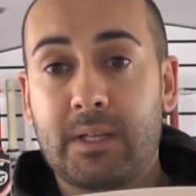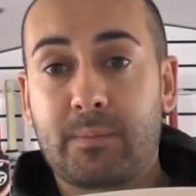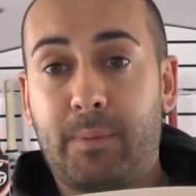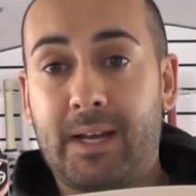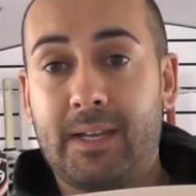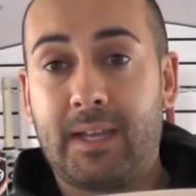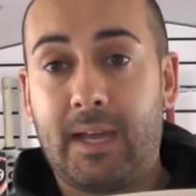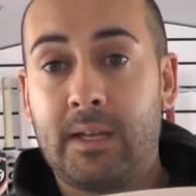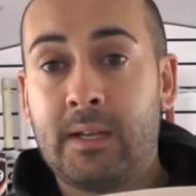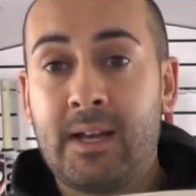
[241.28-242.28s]
spine
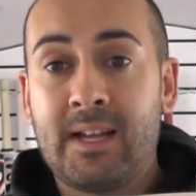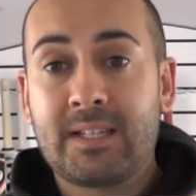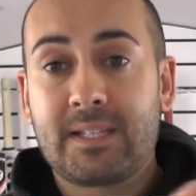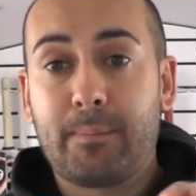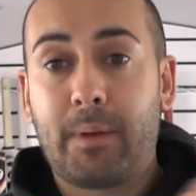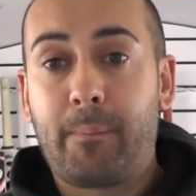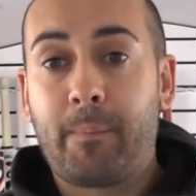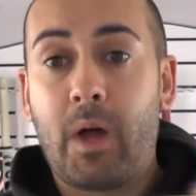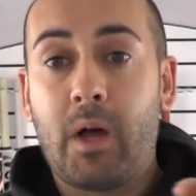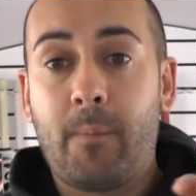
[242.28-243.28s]
again. Similar
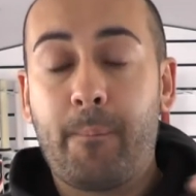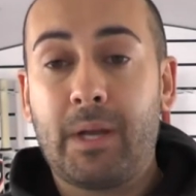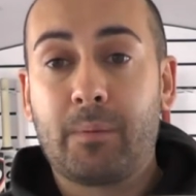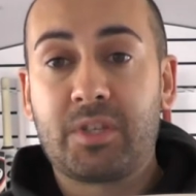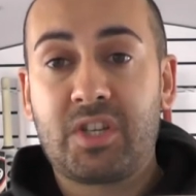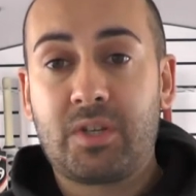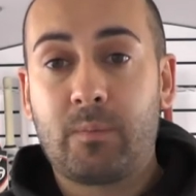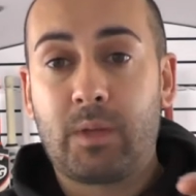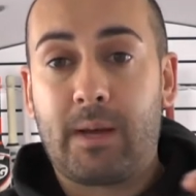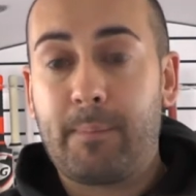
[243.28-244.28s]
uh, middle position
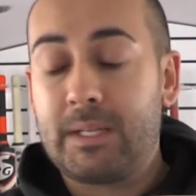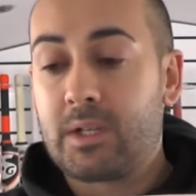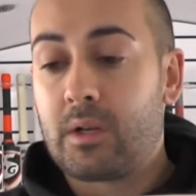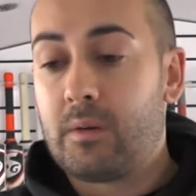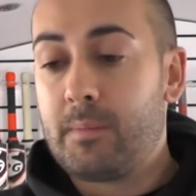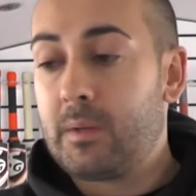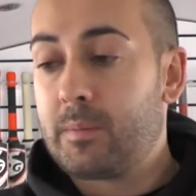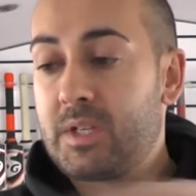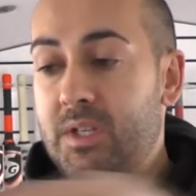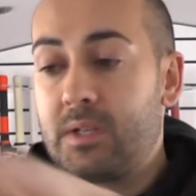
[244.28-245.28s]
with that mid to low middle
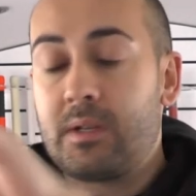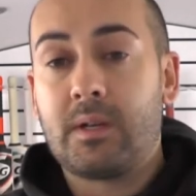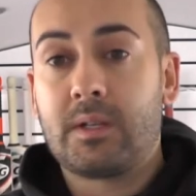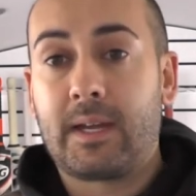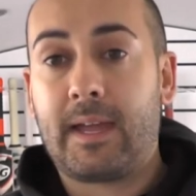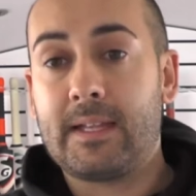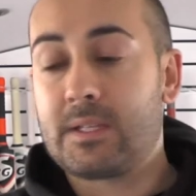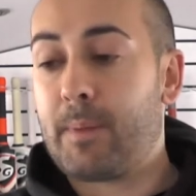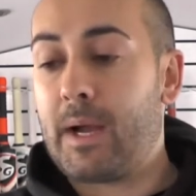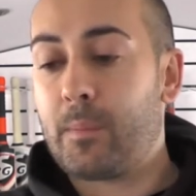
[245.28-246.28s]
position. Again
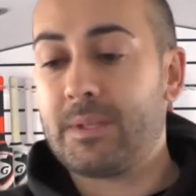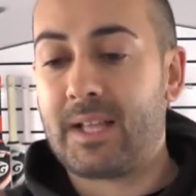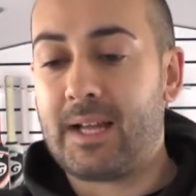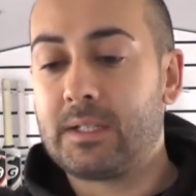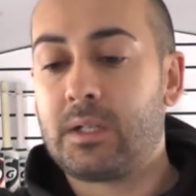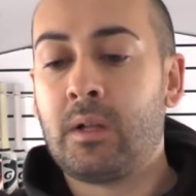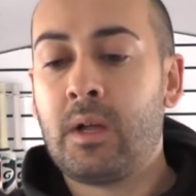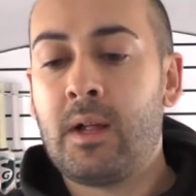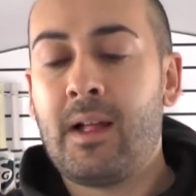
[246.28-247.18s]
spine up into the handle.